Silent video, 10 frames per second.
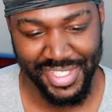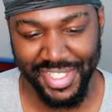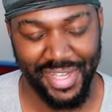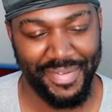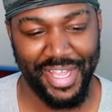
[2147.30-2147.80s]
I just
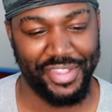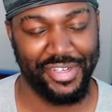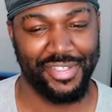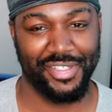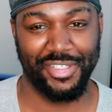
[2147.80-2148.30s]
love how
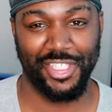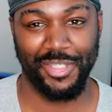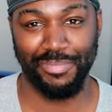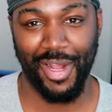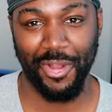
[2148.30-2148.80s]
they're the
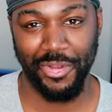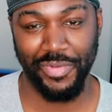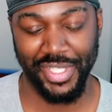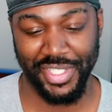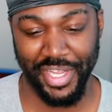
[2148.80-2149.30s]
smaller
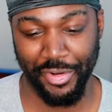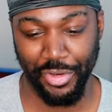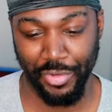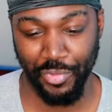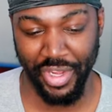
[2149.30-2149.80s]
ones that are
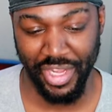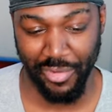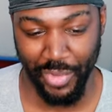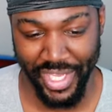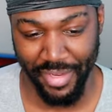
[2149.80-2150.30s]
the
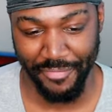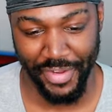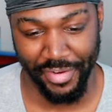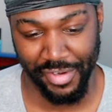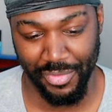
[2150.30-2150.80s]
weak, weak
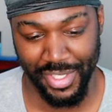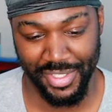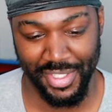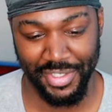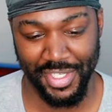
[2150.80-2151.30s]
inferior
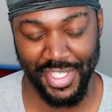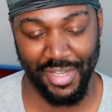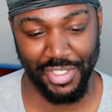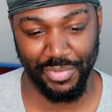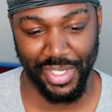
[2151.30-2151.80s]
ones, and you can
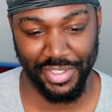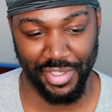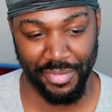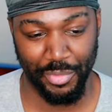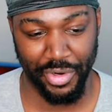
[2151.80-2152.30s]
tell which ones
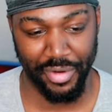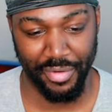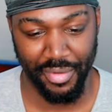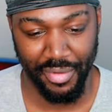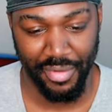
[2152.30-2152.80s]
are the more
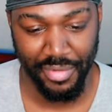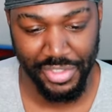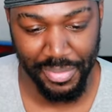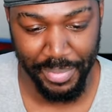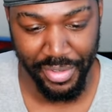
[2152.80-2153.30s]

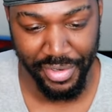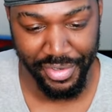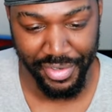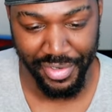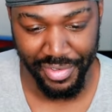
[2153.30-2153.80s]

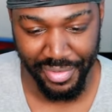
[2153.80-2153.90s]
superior.